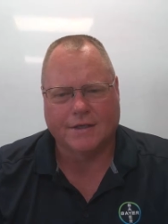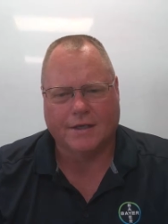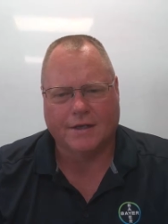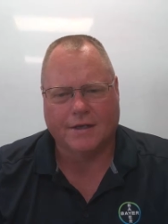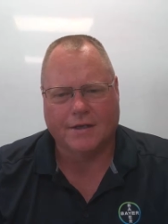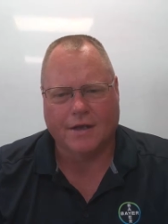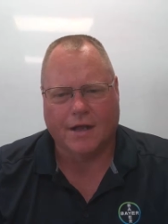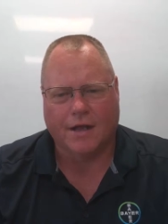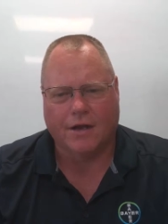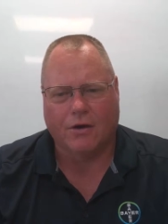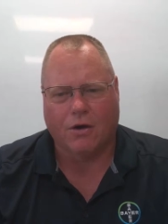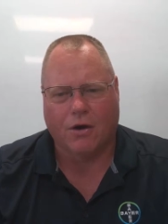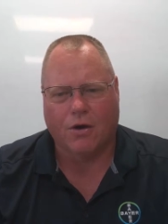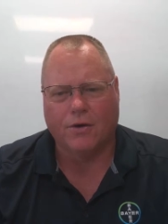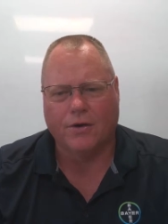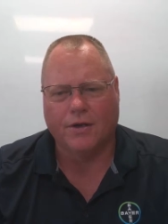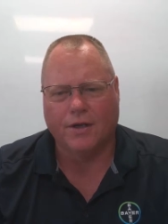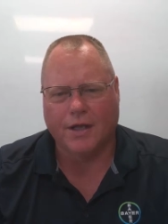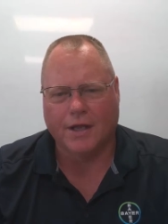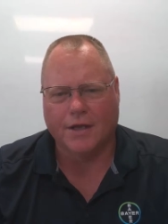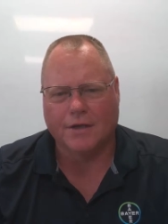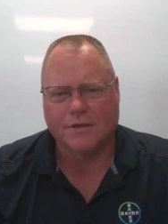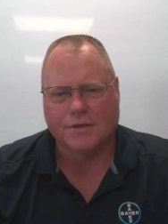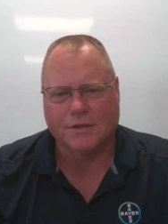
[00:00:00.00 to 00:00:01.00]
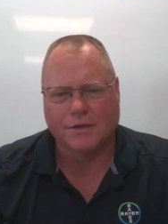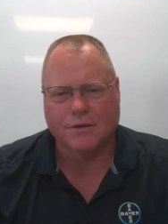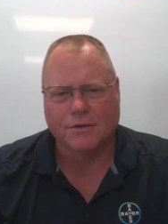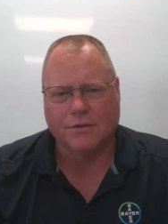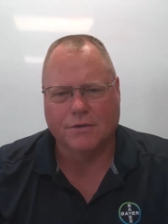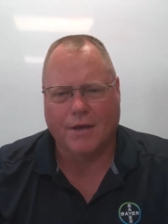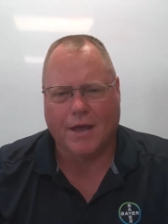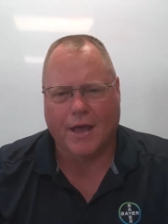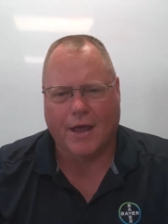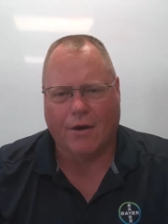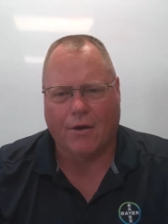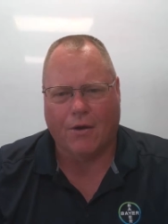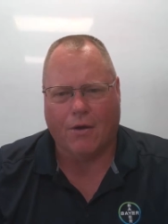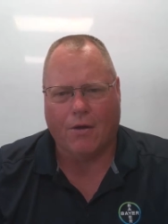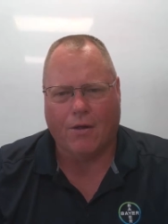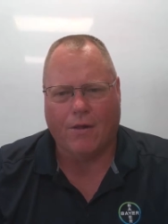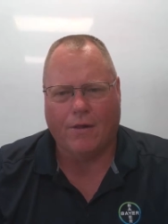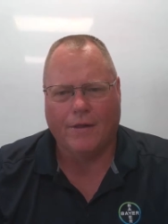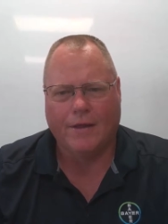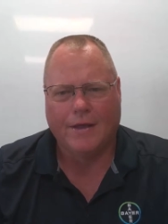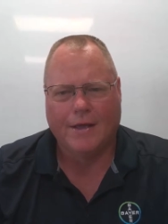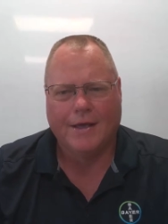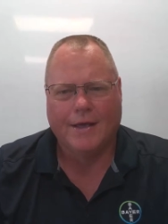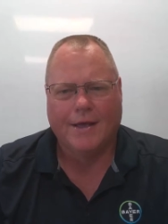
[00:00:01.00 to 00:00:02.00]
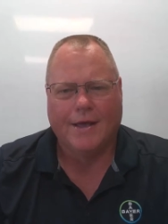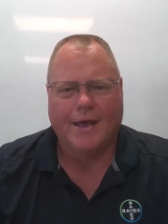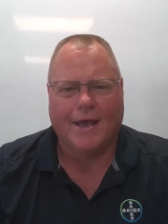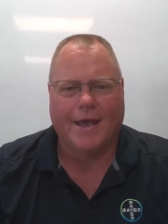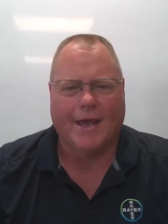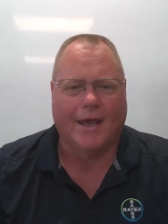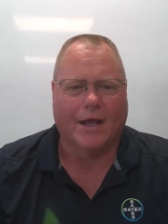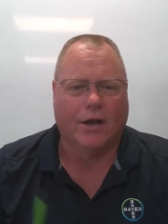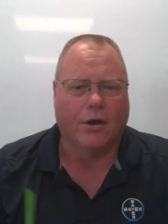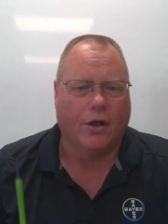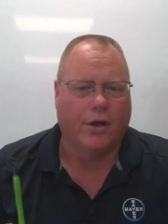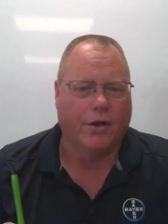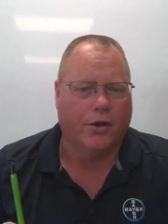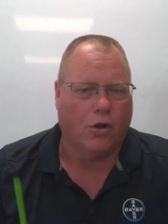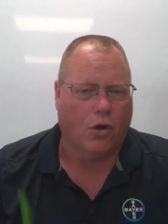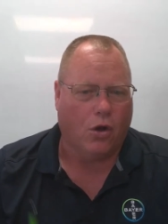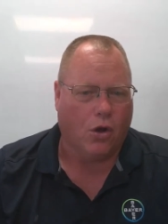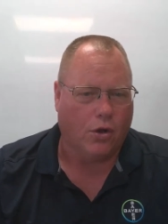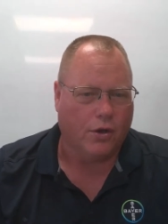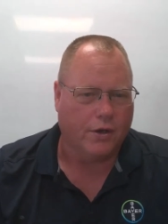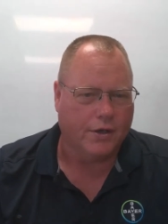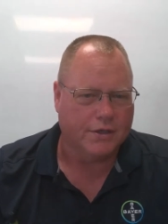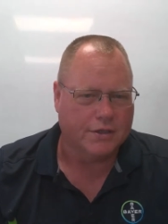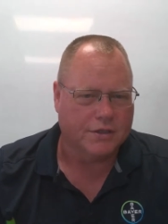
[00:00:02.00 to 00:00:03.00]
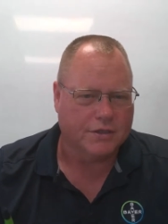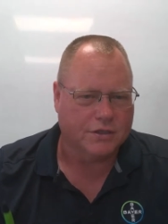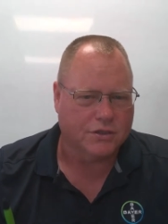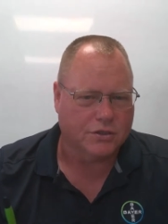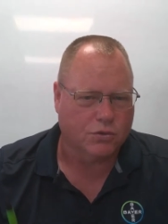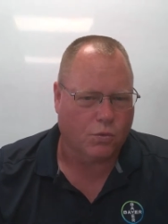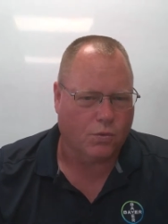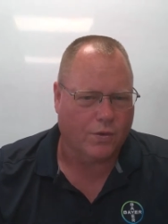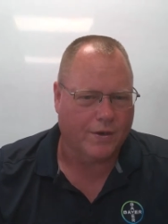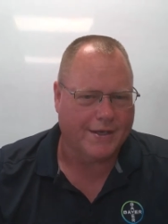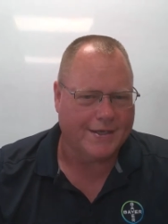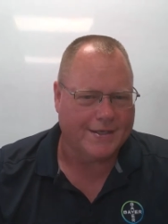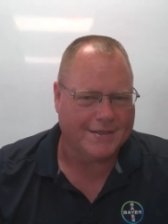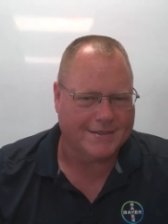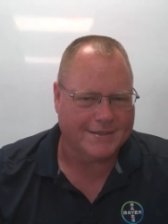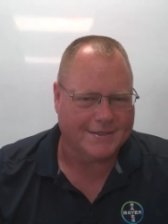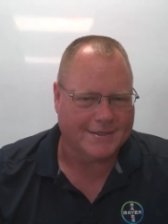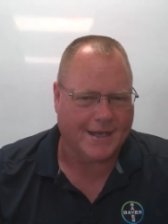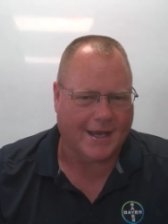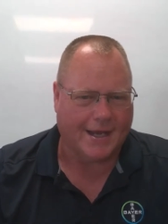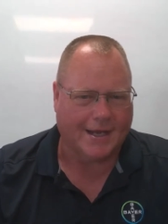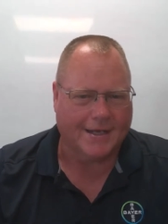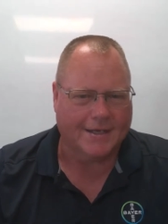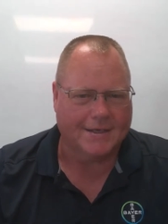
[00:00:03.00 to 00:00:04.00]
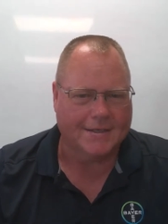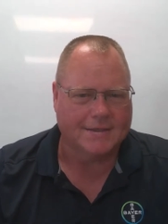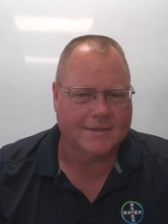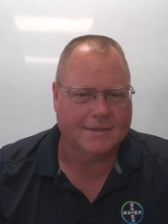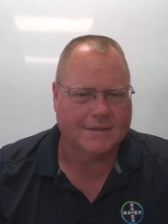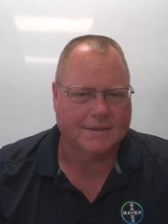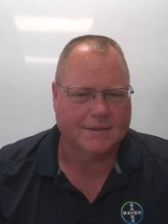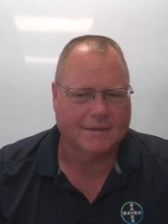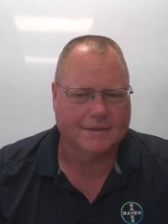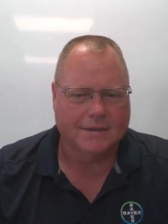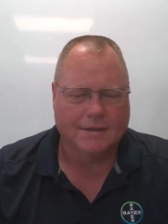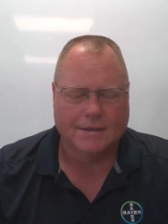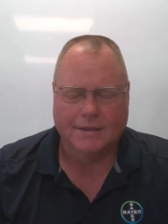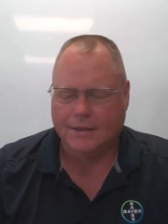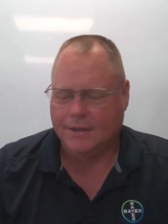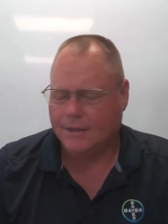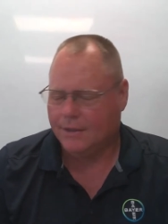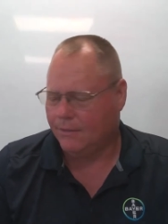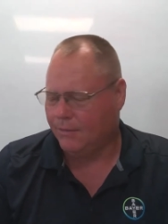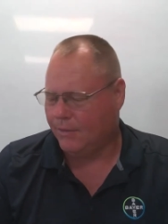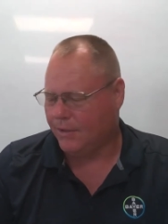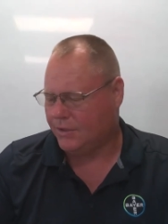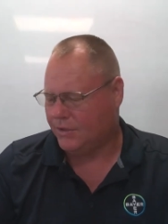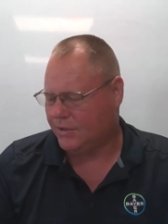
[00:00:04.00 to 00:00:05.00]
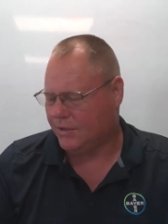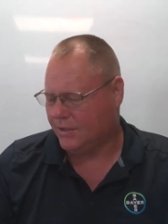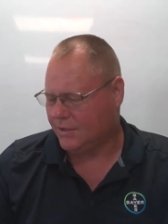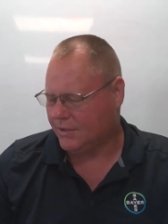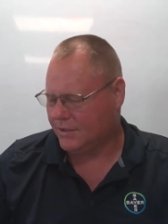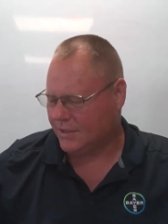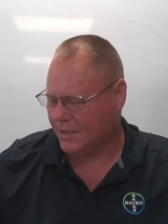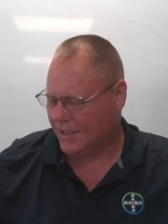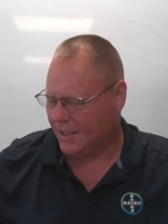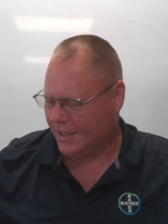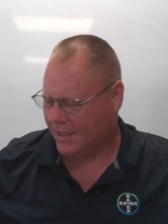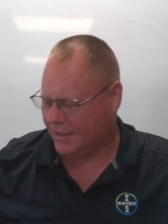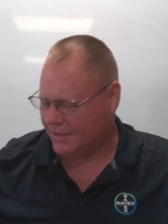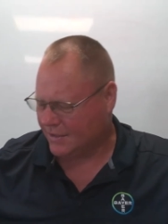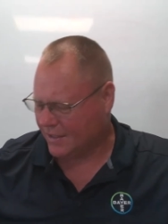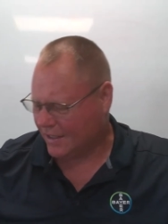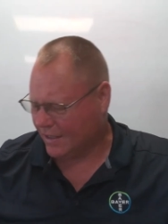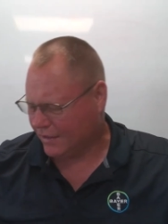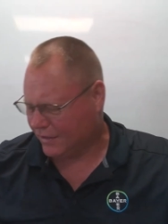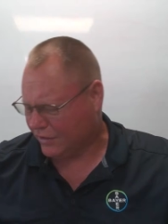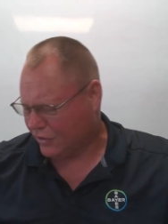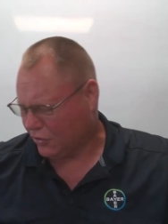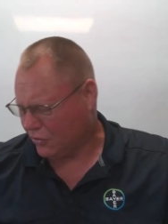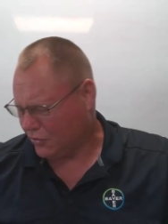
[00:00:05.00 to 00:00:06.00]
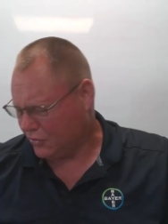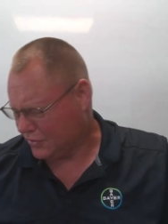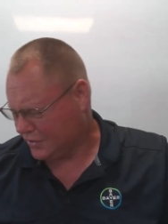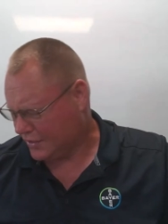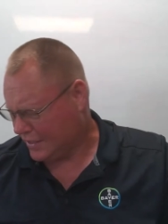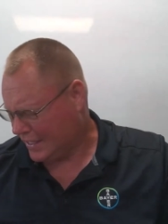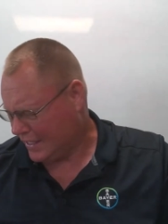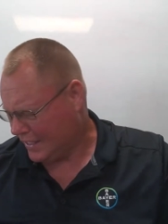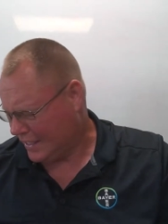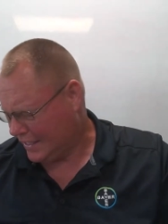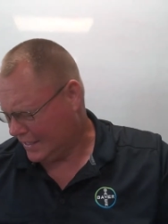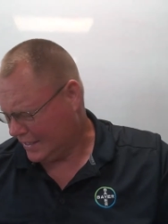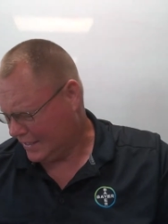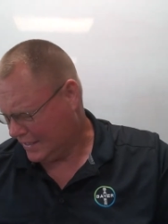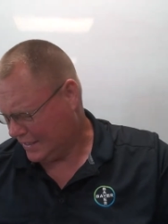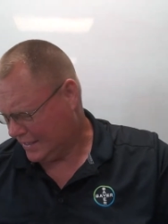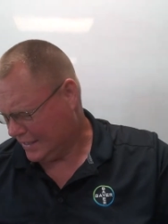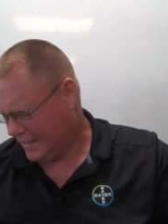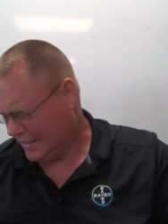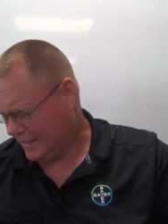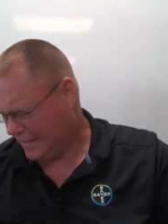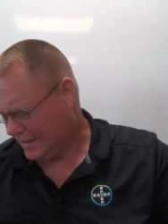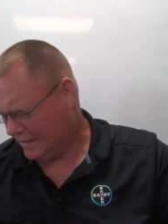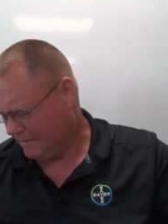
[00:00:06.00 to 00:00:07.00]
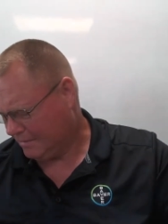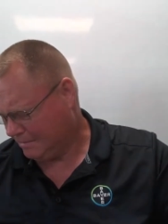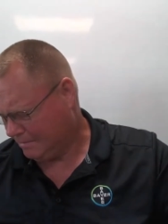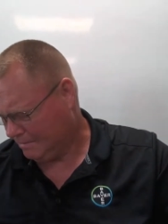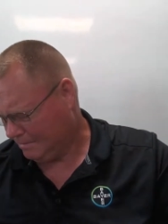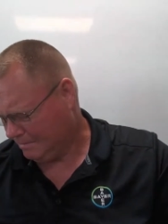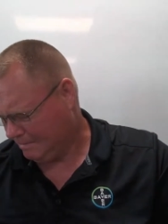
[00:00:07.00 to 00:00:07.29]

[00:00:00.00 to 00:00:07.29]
hard to get to at all. And on August 22nd, which is that a Thursday, Adam?